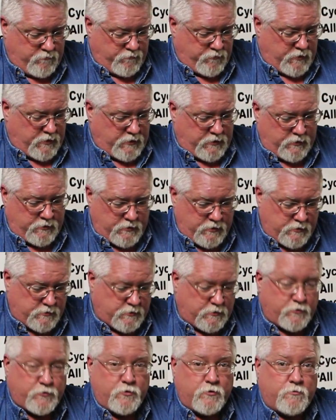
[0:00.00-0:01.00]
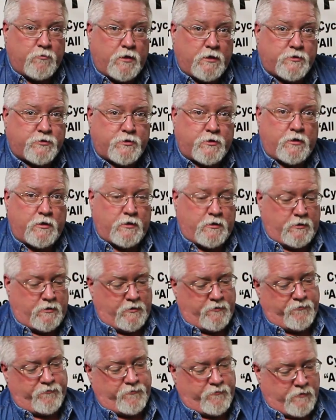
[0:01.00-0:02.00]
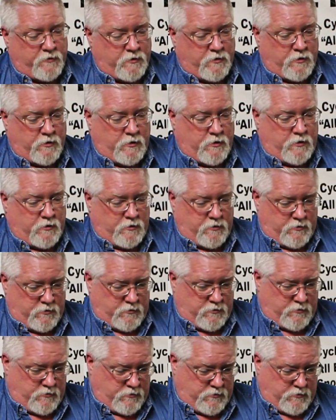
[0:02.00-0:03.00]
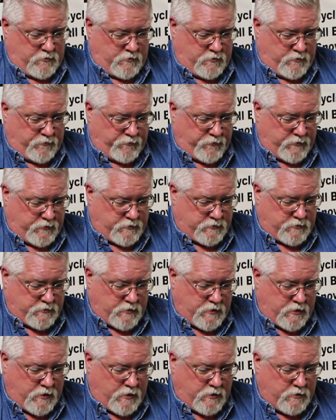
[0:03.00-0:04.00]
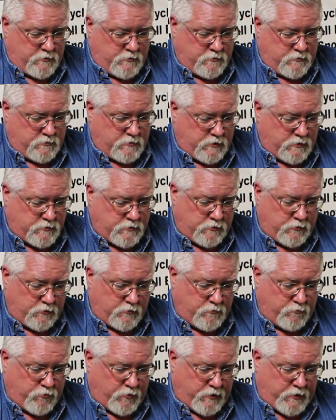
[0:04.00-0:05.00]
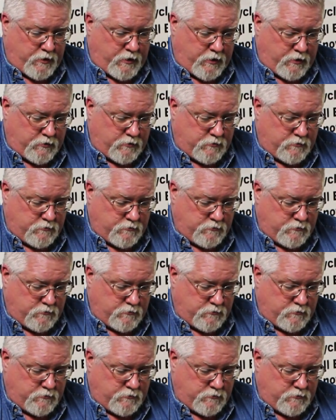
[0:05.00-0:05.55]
but it doesn't do much good if it doesn't lubricate.